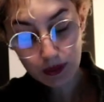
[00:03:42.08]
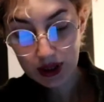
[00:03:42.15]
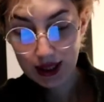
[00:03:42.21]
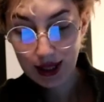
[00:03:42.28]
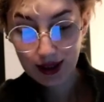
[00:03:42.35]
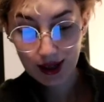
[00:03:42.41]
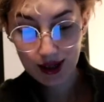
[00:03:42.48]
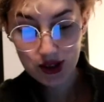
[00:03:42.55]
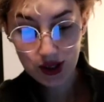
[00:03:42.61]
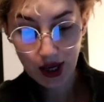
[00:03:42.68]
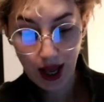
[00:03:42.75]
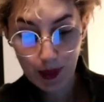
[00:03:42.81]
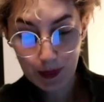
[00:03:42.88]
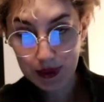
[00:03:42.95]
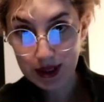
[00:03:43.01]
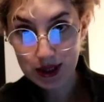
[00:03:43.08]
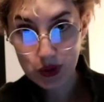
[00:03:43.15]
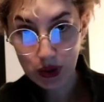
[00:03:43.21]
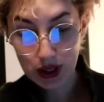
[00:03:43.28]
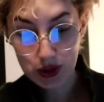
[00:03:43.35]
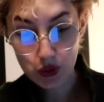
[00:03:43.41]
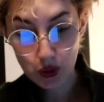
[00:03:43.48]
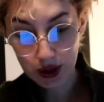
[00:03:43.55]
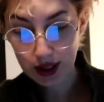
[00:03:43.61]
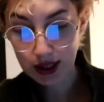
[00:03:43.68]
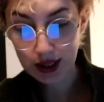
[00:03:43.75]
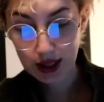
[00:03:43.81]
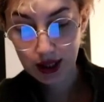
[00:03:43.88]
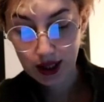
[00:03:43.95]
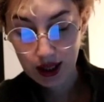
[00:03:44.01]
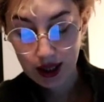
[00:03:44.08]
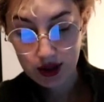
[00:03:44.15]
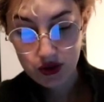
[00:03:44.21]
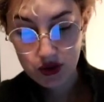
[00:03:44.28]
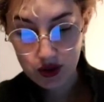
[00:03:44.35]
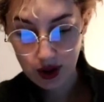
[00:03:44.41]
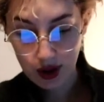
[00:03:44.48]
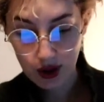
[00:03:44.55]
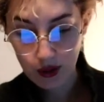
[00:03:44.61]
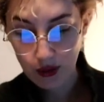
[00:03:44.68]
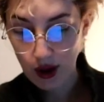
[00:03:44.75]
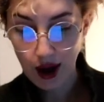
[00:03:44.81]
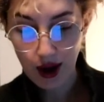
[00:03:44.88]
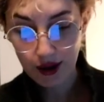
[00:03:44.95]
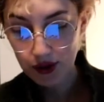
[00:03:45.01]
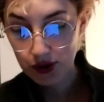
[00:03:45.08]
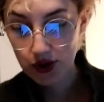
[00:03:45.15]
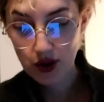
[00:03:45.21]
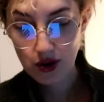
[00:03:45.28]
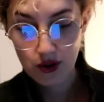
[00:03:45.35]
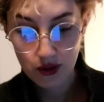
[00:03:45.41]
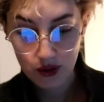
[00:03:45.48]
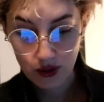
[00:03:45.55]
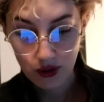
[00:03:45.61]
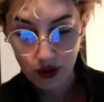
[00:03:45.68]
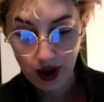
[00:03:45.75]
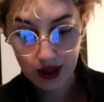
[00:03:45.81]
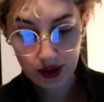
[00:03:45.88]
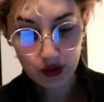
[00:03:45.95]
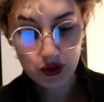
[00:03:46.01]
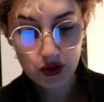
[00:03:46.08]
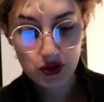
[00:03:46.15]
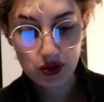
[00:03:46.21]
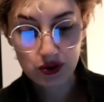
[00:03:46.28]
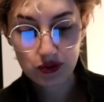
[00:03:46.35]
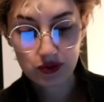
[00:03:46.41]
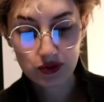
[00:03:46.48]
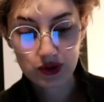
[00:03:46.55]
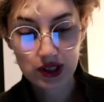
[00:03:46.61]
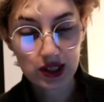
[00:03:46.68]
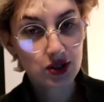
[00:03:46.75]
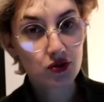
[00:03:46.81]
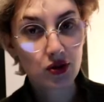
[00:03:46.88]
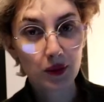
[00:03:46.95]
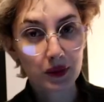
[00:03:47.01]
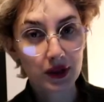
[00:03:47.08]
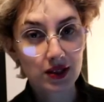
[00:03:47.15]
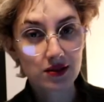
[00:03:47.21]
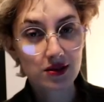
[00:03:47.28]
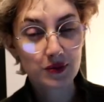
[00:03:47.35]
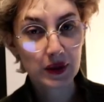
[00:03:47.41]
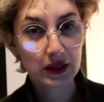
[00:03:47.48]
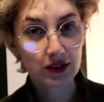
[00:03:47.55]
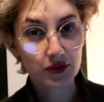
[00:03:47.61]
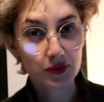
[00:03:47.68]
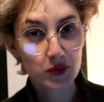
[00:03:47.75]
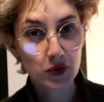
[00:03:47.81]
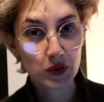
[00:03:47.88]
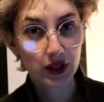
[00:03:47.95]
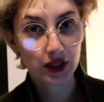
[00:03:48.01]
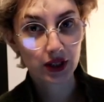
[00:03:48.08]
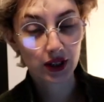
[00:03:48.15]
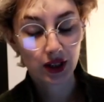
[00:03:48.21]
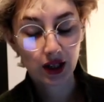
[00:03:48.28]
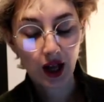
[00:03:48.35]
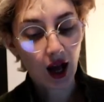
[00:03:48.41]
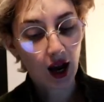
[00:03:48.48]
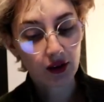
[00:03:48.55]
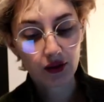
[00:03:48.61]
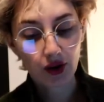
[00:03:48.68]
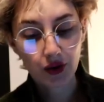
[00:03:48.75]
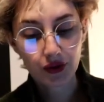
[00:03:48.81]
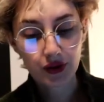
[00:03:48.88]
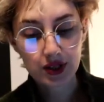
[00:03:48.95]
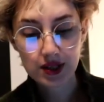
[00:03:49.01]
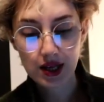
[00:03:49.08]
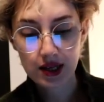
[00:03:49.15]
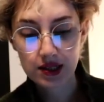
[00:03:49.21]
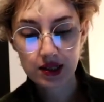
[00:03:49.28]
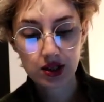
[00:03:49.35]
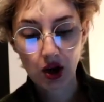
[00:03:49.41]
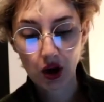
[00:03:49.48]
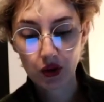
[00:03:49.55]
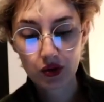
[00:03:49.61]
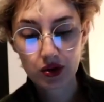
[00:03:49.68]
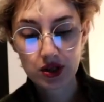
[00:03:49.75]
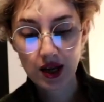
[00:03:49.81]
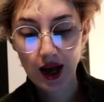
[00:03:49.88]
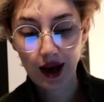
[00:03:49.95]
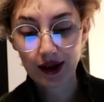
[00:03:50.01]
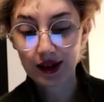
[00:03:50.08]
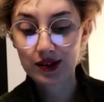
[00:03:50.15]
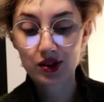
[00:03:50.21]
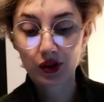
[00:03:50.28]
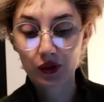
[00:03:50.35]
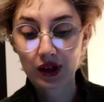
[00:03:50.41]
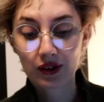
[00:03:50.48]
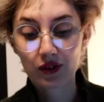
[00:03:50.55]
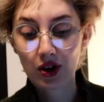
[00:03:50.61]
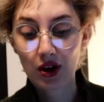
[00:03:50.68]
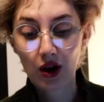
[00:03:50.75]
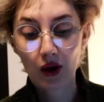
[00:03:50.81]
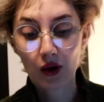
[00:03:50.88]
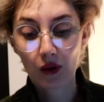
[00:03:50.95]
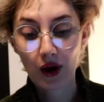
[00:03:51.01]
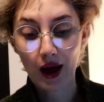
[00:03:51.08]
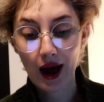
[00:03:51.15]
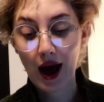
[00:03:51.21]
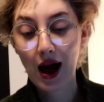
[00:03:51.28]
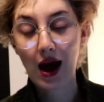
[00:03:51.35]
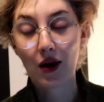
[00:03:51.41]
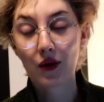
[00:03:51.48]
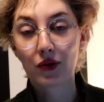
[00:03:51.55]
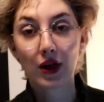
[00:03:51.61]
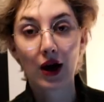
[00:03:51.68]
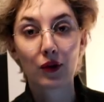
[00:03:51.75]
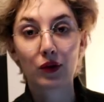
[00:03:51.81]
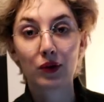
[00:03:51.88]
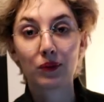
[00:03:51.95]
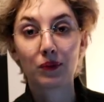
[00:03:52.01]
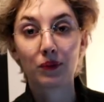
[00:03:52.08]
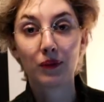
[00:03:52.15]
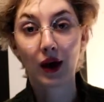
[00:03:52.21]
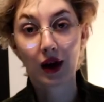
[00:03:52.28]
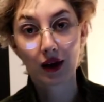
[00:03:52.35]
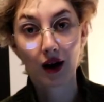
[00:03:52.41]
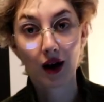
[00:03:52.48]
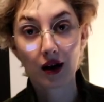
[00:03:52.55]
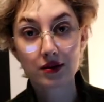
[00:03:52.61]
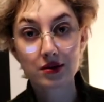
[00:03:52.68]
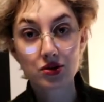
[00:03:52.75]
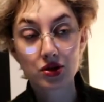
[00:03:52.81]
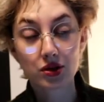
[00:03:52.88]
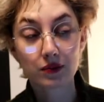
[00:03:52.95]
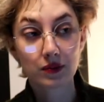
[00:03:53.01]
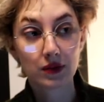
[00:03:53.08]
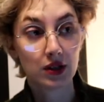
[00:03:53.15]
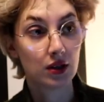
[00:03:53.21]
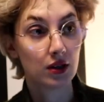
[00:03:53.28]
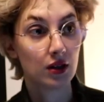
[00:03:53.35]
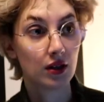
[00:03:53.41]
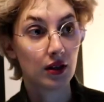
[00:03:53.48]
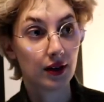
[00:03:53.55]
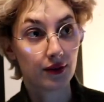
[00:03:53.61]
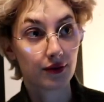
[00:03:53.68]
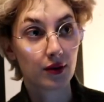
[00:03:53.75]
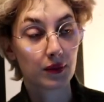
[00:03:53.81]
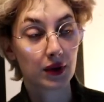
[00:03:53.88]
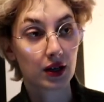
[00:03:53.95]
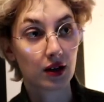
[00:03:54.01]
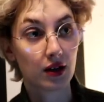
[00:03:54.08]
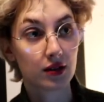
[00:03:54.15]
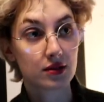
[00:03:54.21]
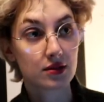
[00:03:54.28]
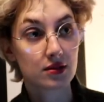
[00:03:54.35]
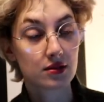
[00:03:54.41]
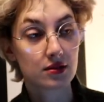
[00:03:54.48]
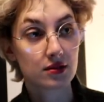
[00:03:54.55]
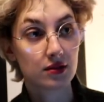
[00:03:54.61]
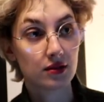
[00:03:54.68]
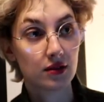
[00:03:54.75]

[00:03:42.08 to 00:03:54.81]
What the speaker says: but the election happened in 2020. So I don't know. And also, did Trump get suspended from Twitter? I wrote this as a note. I don't even know how that would make a costume, if I'm being honest.